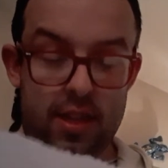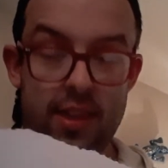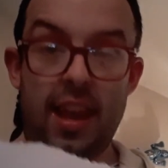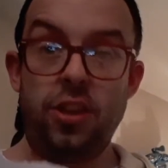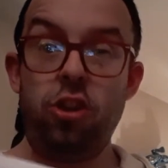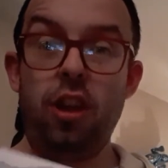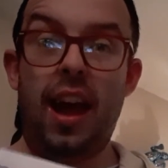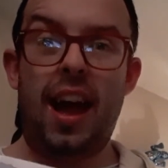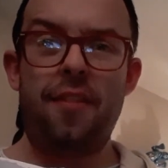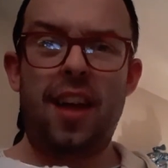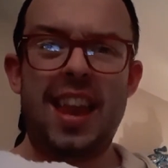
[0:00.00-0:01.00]
Then you
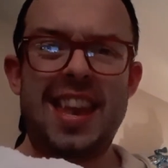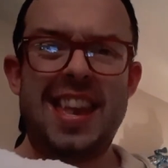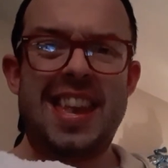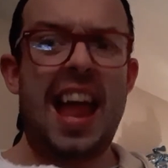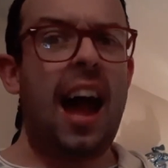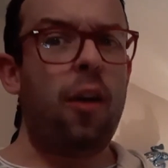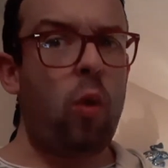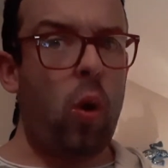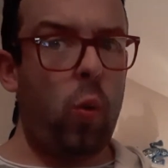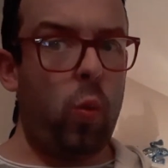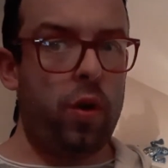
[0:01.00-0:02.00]
have
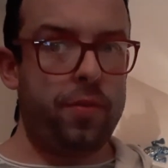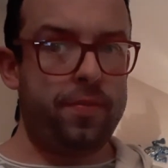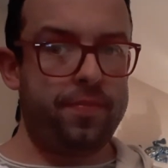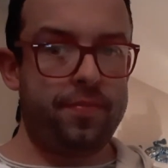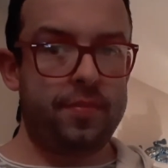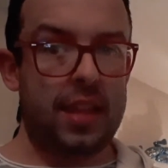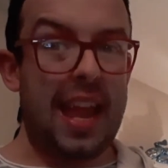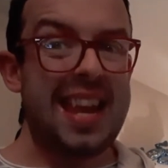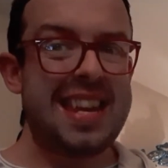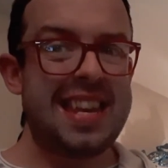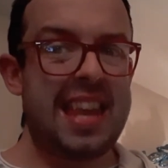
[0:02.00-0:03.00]
narrow.
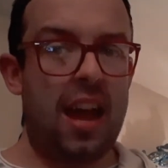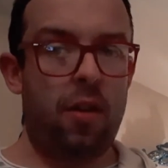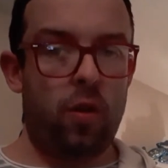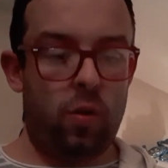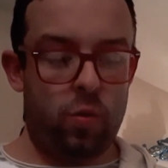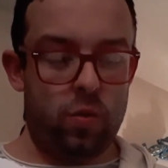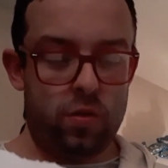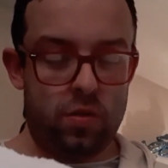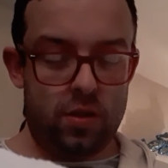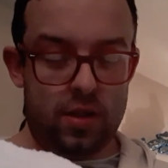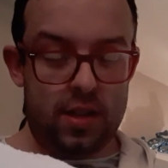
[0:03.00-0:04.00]
Narrow.
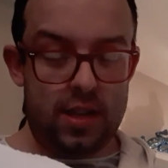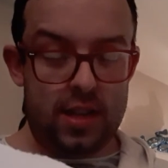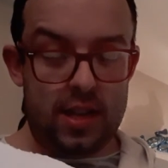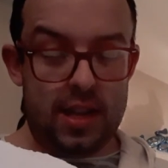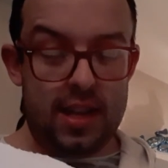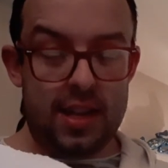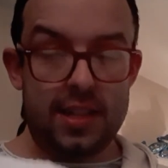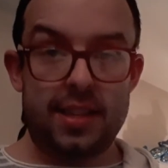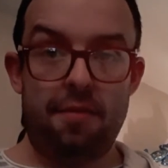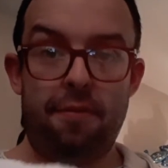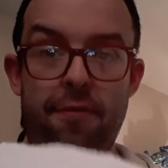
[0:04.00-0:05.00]
Is
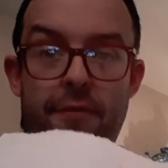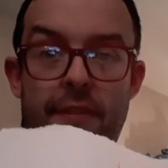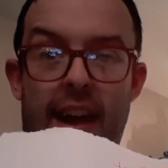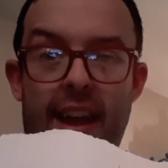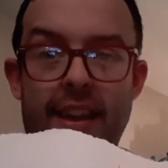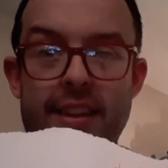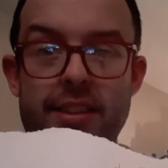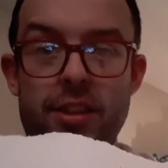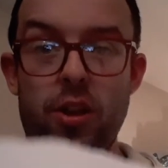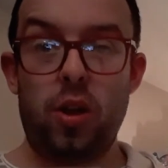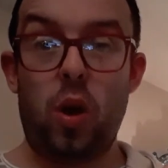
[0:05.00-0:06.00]
it
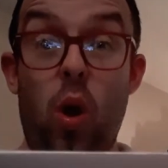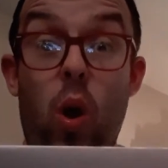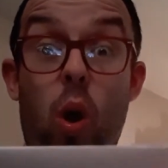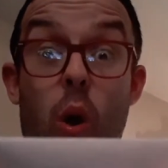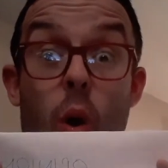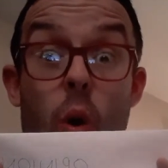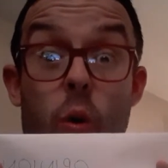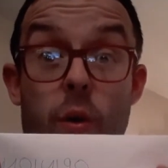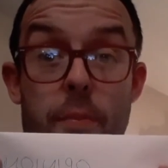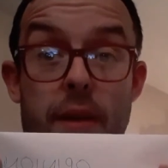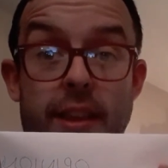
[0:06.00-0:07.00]
fact or
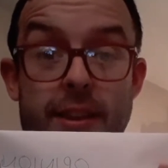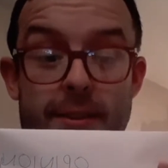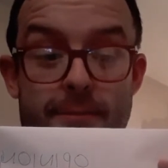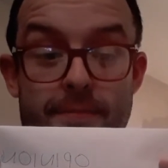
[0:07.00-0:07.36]
opinion?